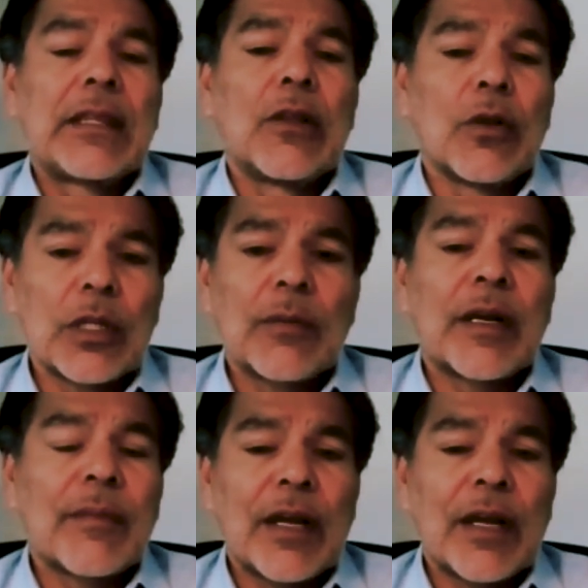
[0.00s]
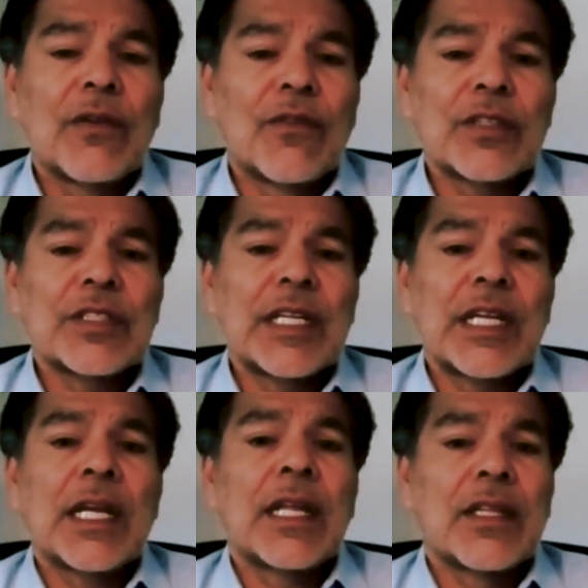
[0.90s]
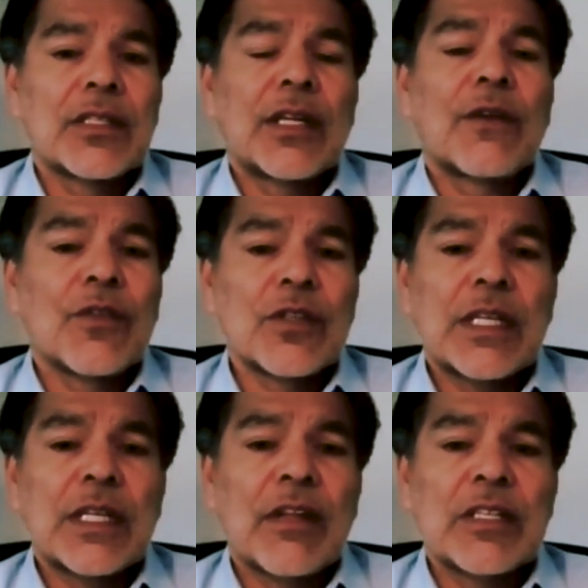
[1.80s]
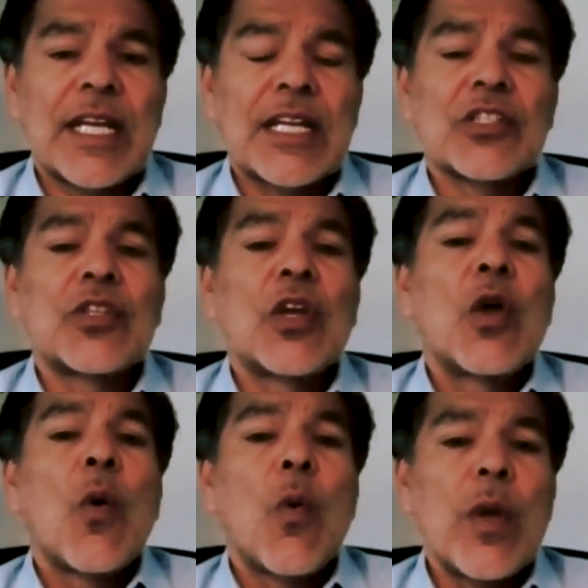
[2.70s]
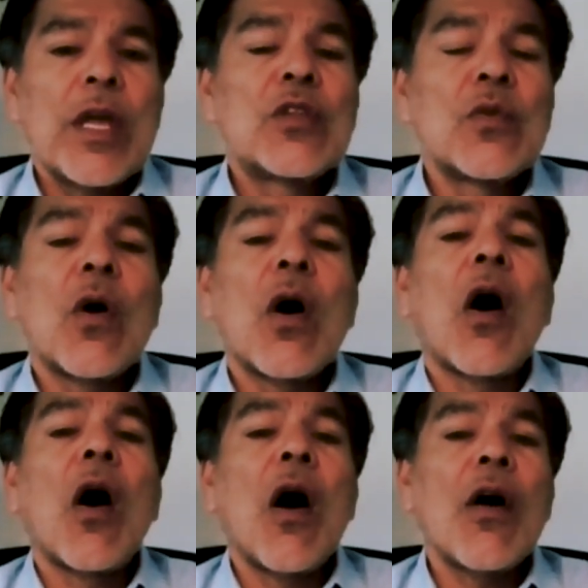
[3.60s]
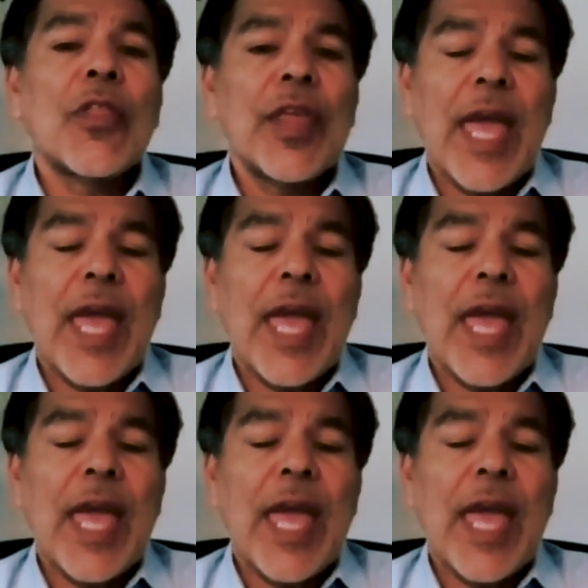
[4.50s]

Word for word: Loyola Marymount University, the Center for the Study of Los Angeles we do all the